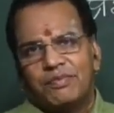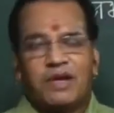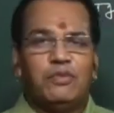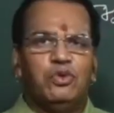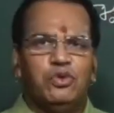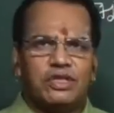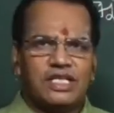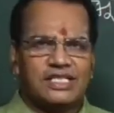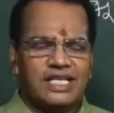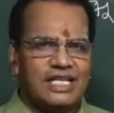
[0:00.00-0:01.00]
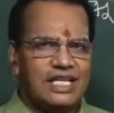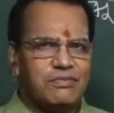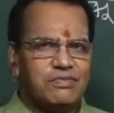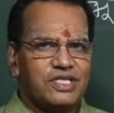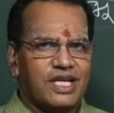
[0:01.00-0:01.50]
Prabhuta
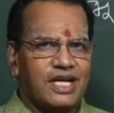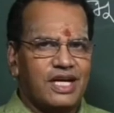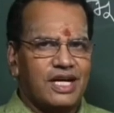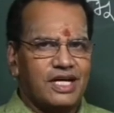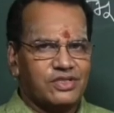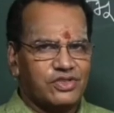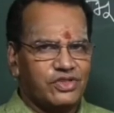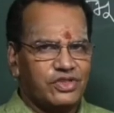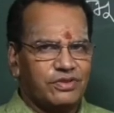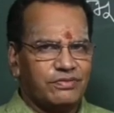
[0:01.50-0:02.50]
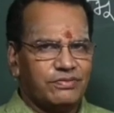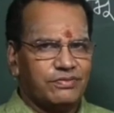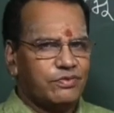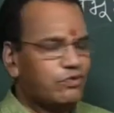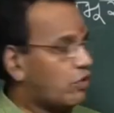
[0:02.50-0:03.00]
Salilam Saraha Asti.
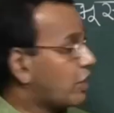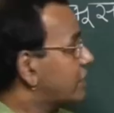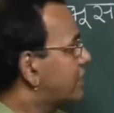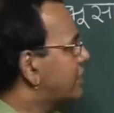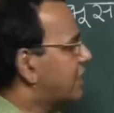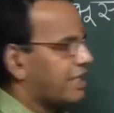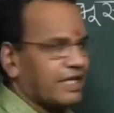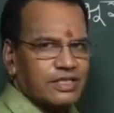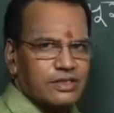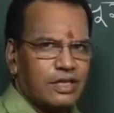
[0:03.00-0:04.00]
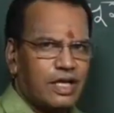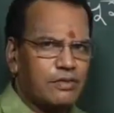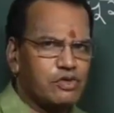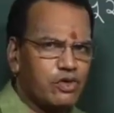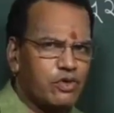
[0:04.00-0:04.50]
Focus the sentence. I
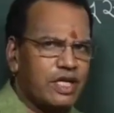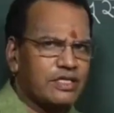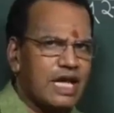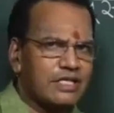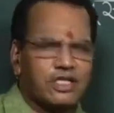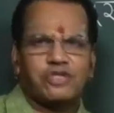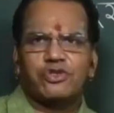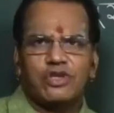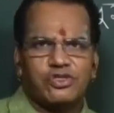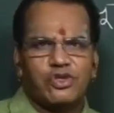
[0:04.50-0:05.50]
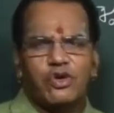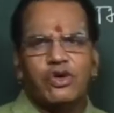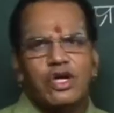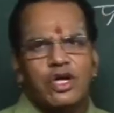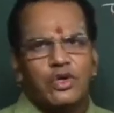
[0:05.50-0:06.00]
am sure you are a Sanskrit student,
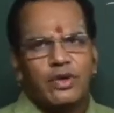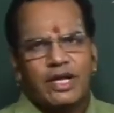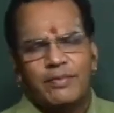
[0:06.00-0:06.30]
so you are